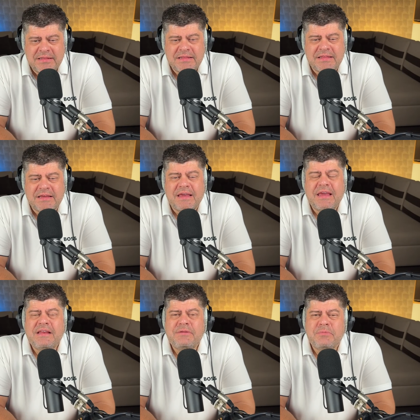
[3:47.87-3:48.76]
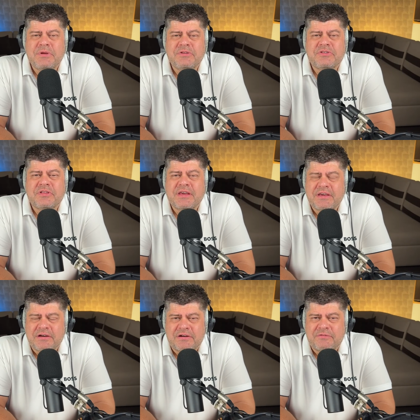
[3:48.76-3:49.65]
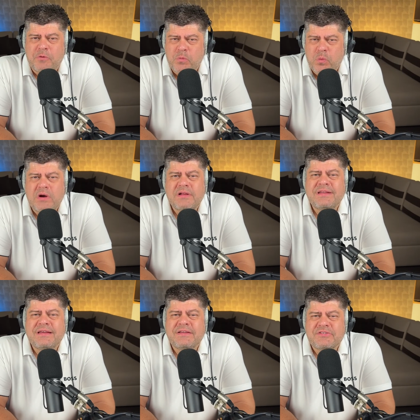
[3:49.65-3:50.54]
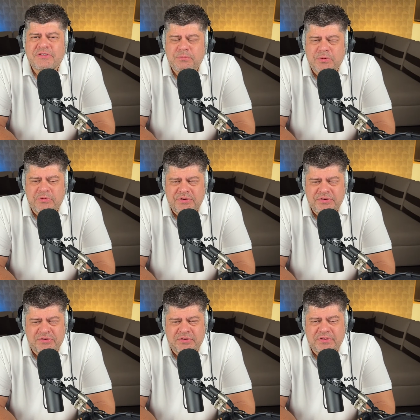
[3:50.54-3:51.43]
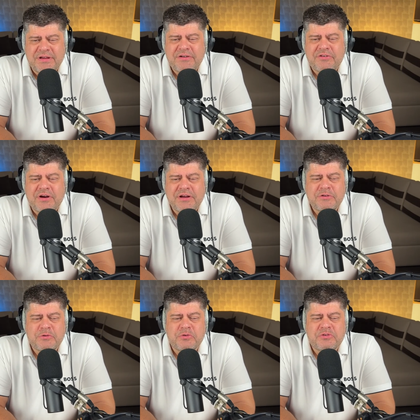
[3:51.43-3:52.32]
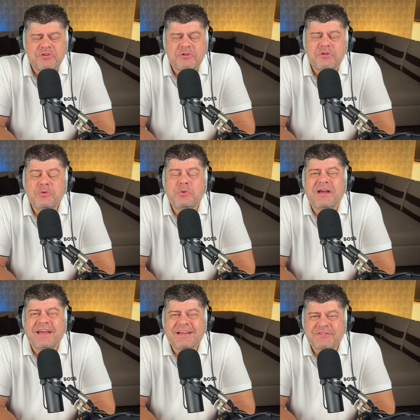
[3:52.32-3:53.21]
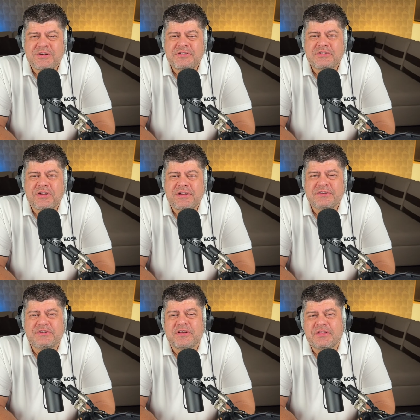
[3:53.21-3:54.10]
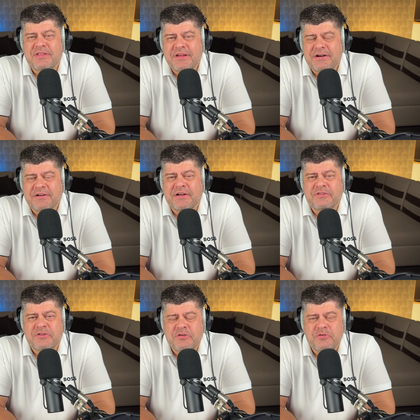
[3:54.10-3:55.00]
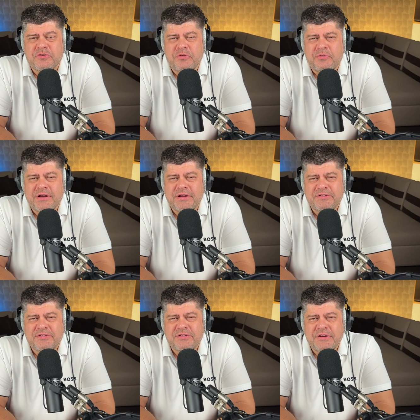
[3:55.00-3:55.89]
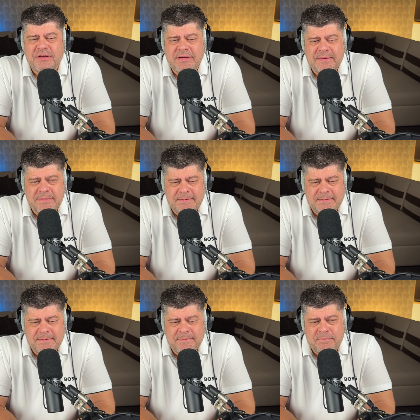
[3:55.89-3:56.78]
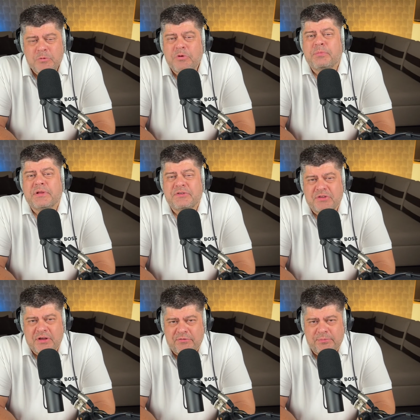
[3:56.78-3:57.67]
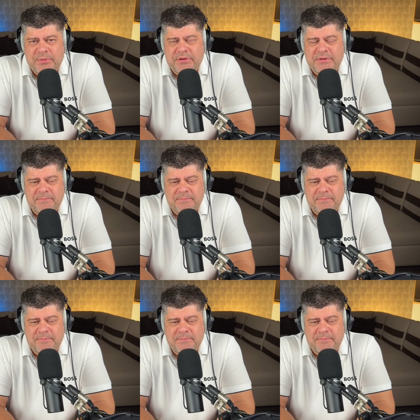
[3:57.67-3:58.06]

The enemies they are for one simple reason. They're trying to exercise their constitutional rights to replace the government.